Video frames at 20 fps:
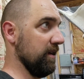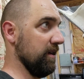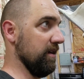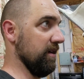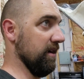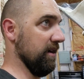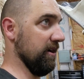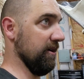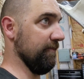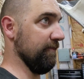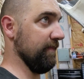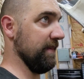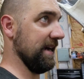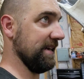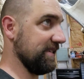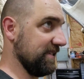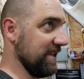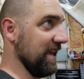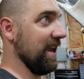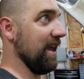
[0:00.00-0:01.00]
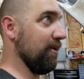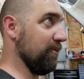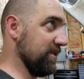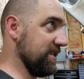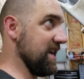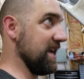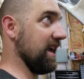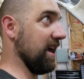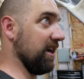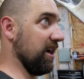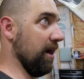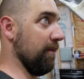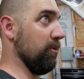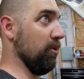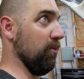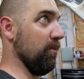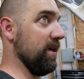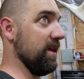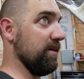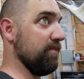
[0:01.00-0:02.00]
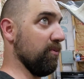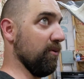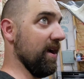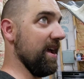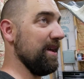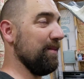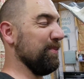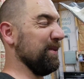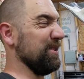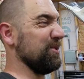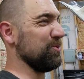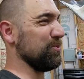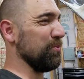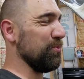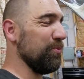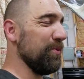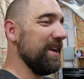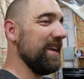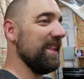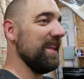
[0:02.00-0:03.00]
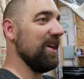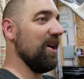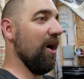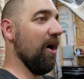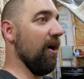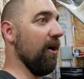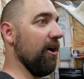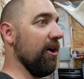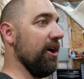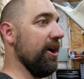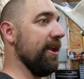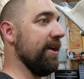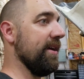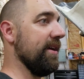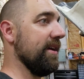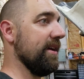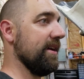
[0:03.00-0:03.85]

I said I would take a couple week break, but it's really hard